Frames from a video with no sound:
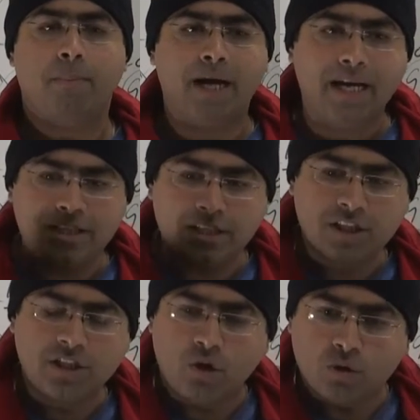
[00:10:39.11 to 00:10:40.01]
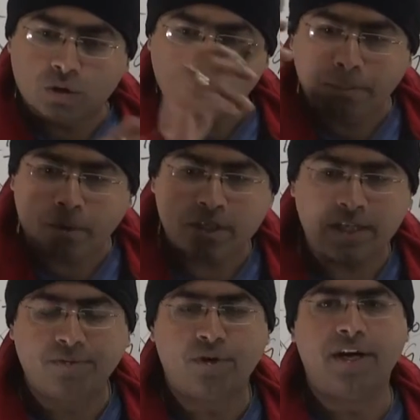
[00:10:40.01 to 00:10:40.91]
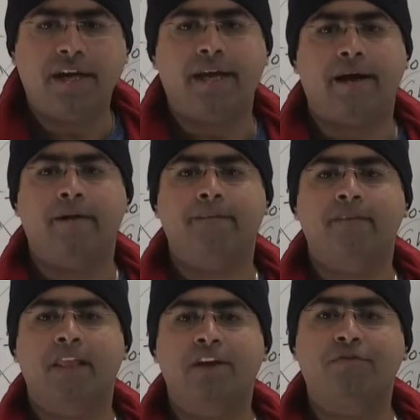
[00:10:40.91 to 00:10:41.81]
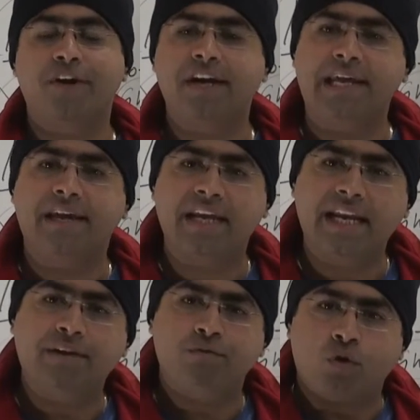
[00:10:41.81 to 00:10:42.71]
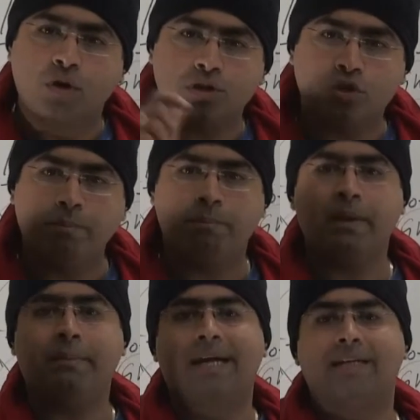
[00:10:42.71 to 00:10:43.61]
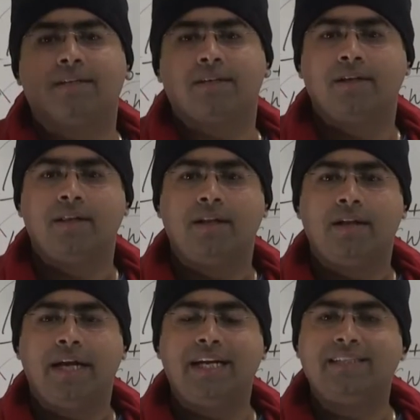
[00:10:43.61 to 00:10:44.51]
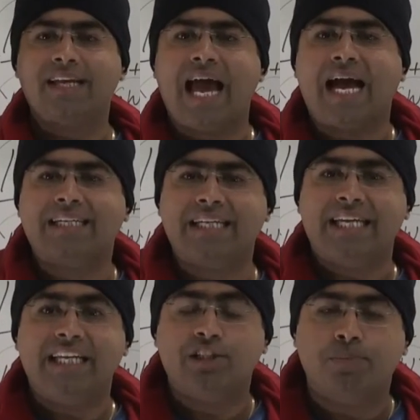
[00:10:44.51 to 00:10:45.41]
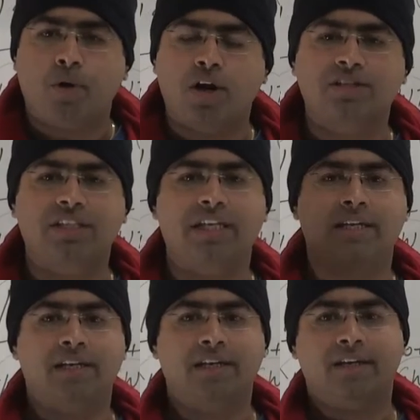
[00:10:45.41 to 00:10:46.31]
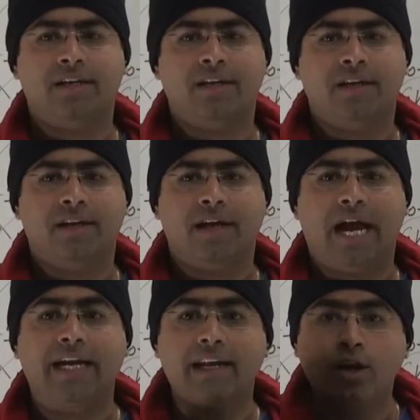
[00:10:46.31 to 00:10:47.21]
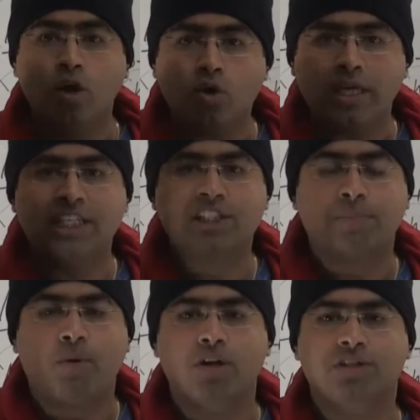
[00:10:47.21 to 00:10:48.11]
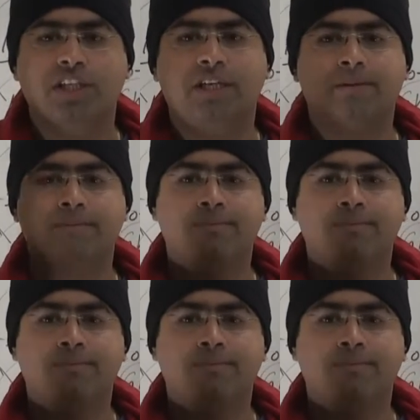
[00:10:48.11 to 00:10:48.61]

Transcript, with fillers: Bangladesh is also important for India if India really wants to implement its Act East policy and Look East policy.